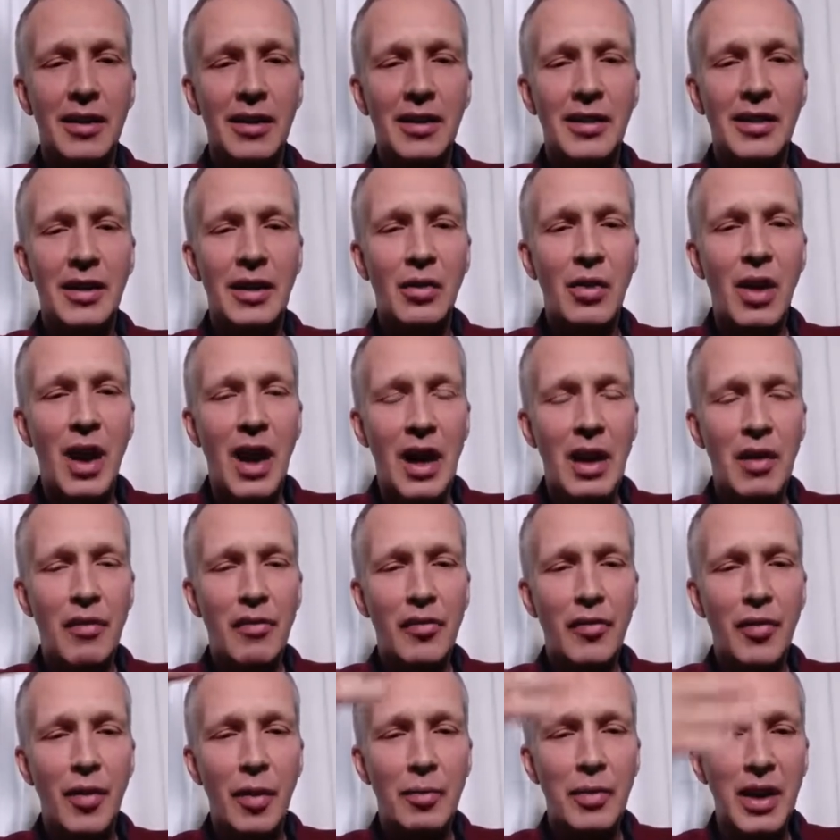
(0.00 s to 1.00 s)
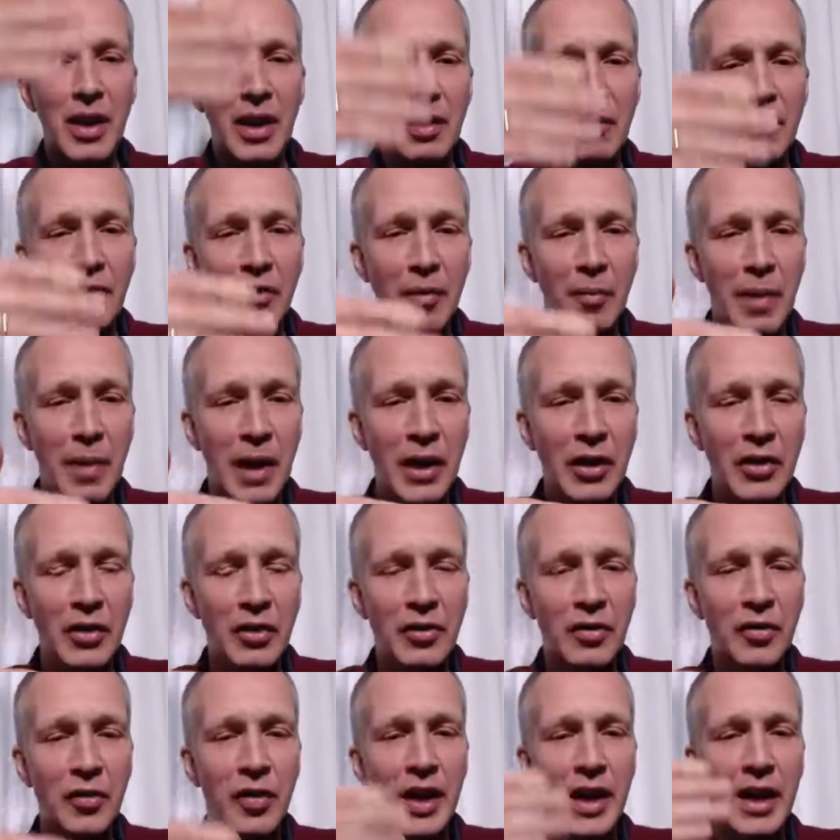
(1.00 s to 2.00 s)
derived from the information
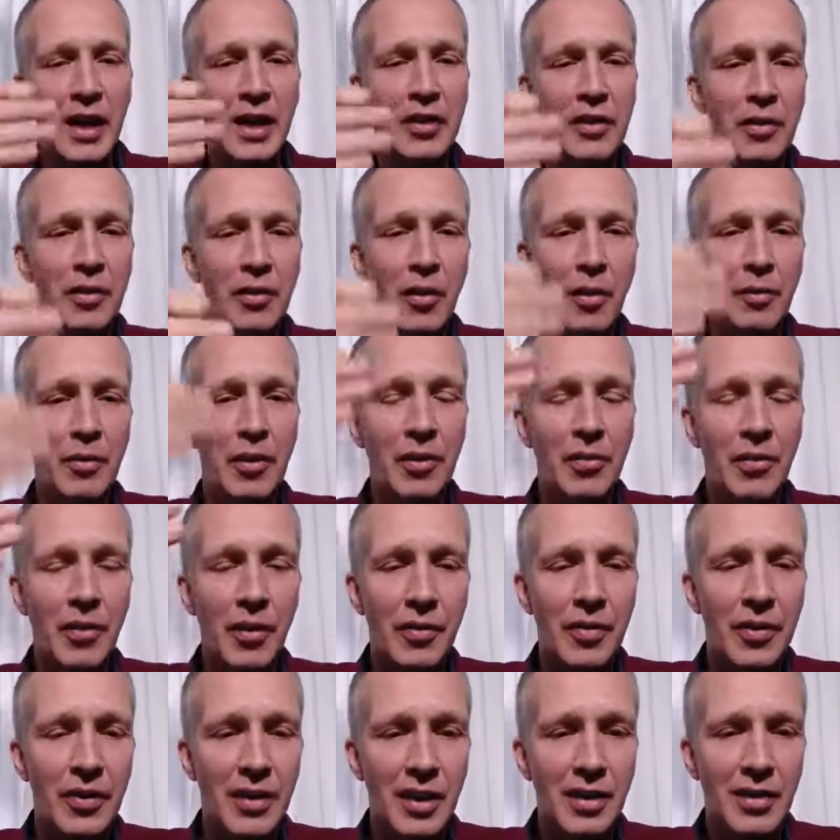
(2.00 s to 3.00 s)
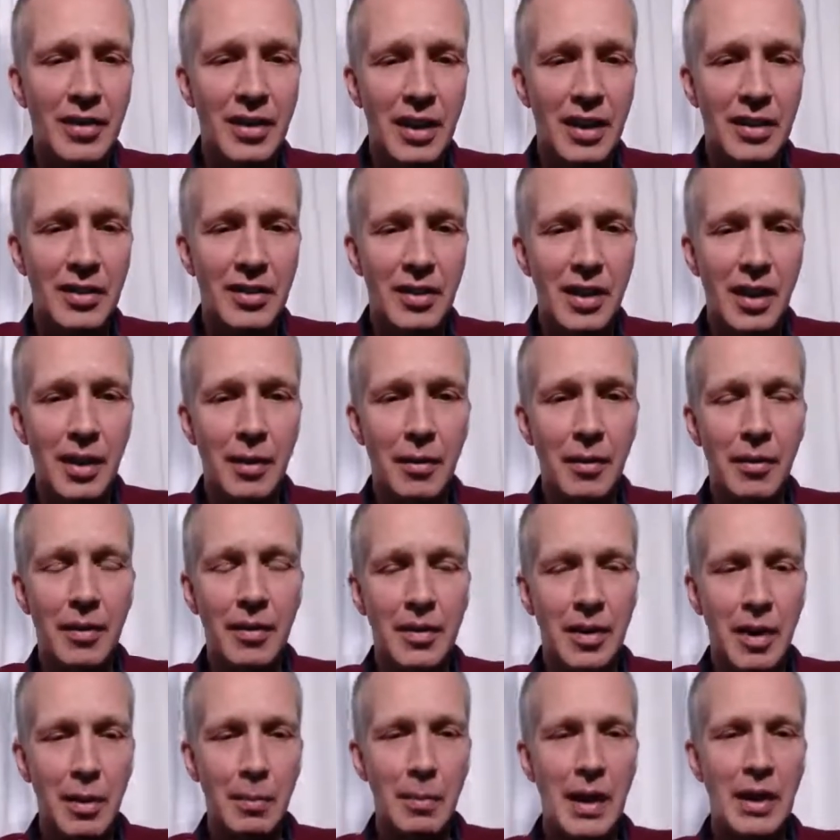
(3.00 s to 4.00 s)
field, from the fifth and sixth
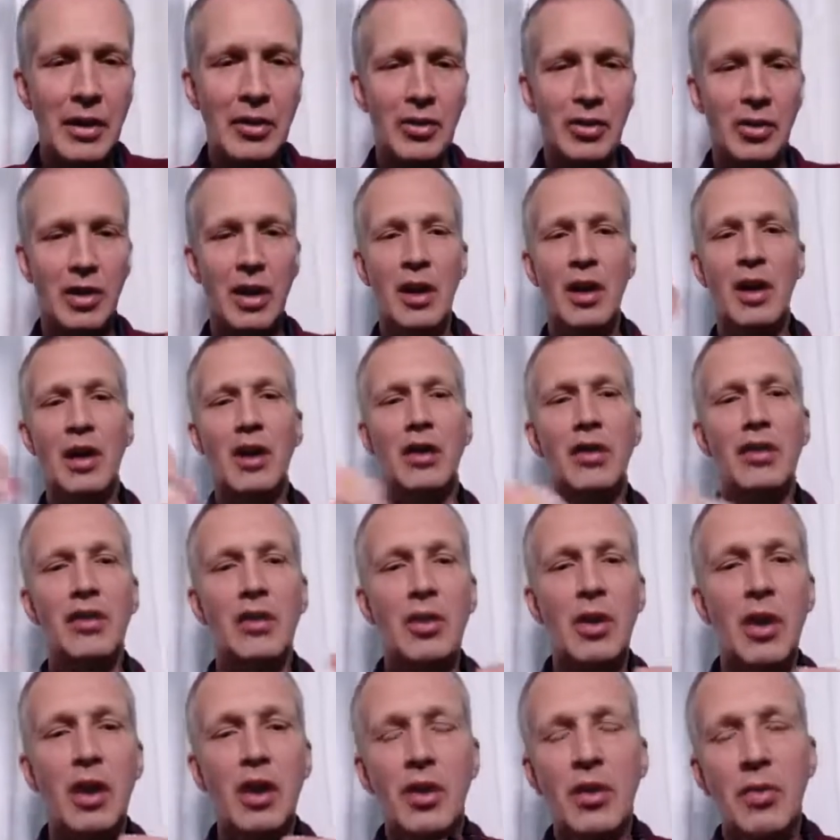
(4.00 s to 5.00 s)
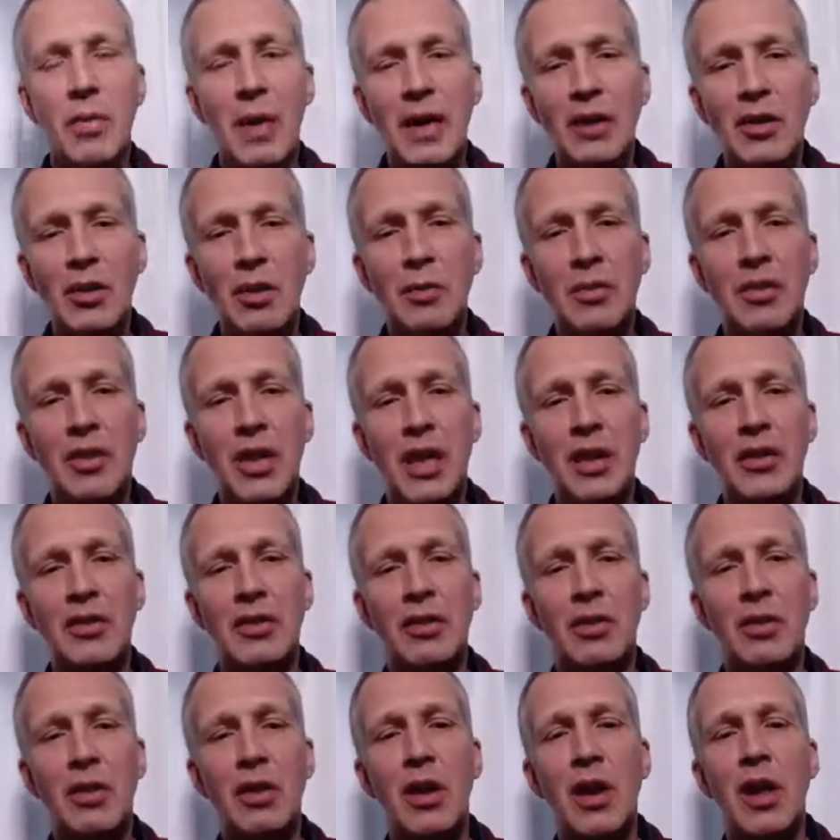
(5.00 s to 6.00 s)
dimension. So a quantum
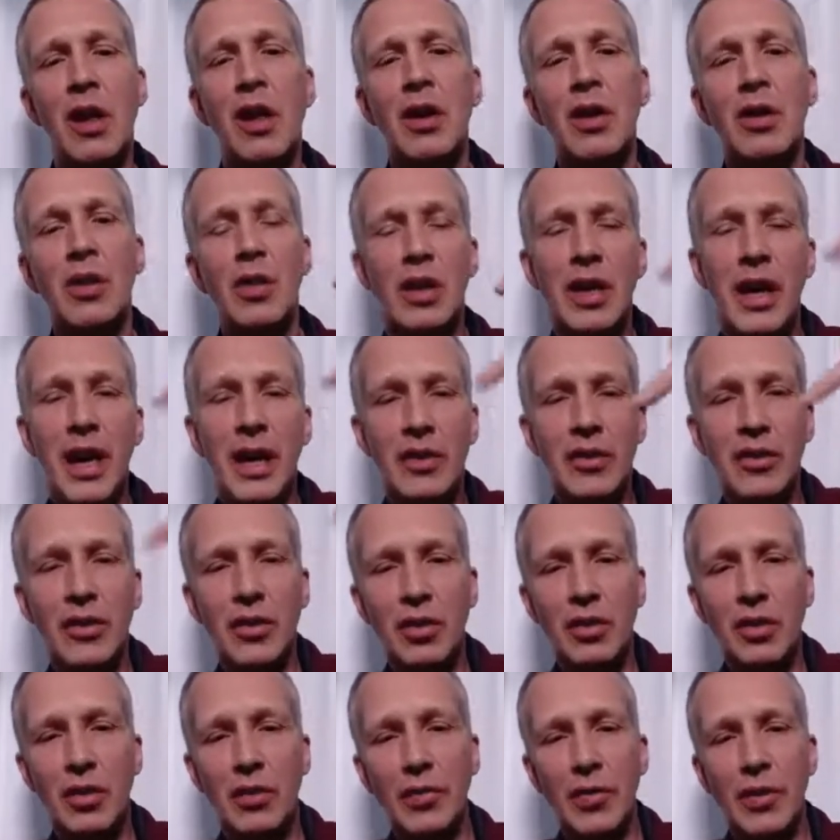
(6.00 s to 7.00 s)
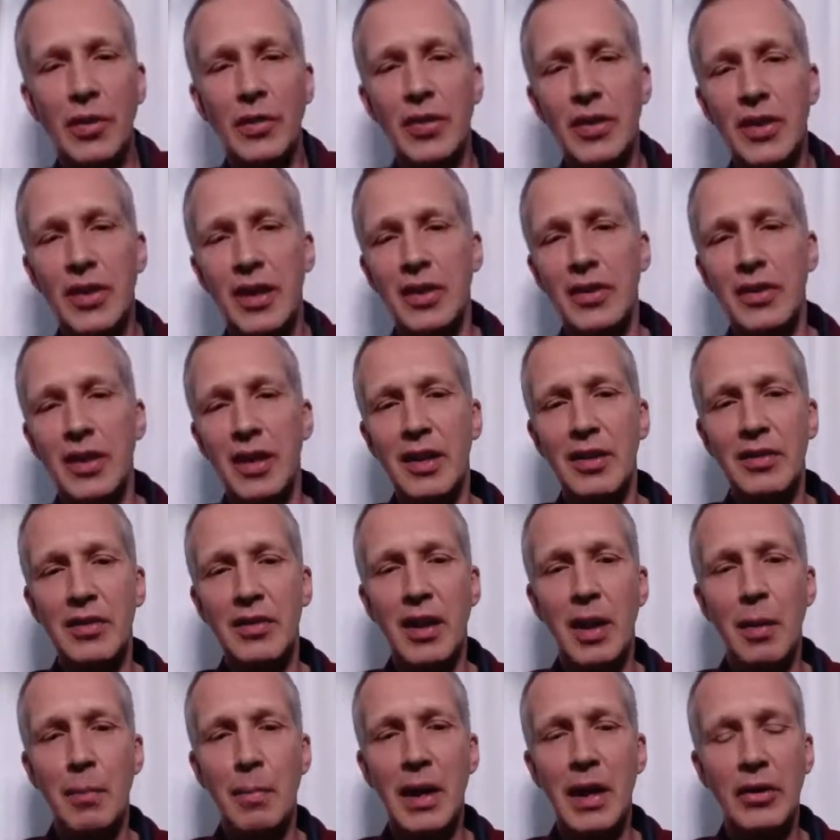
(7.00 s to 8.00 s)
sensor connects to the fifth and sixth
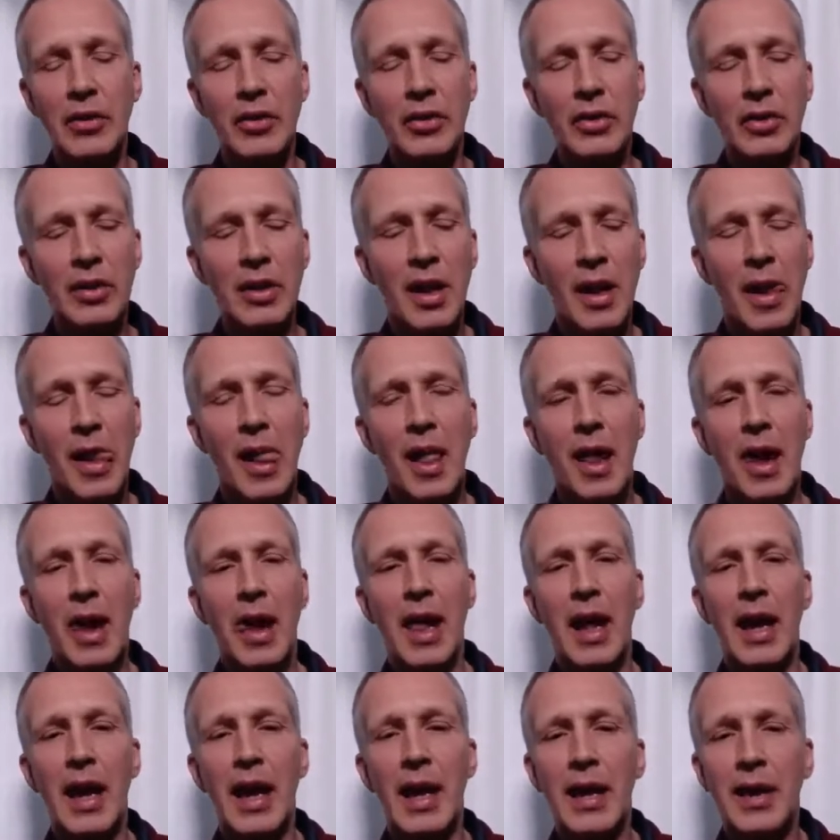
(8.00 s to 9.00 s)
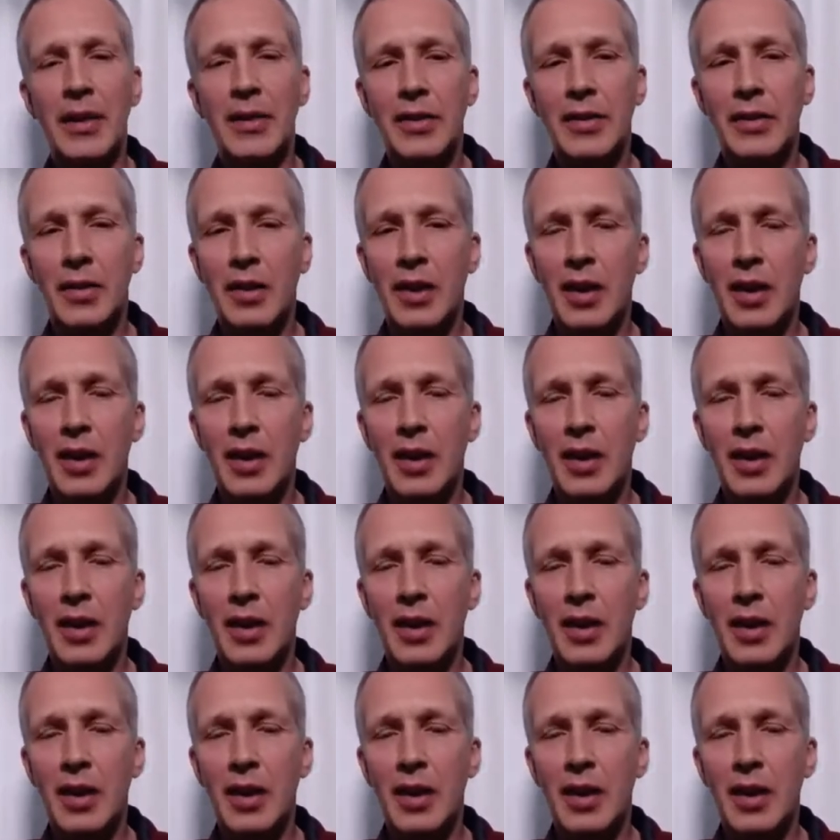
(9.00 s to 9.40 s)
dimension, and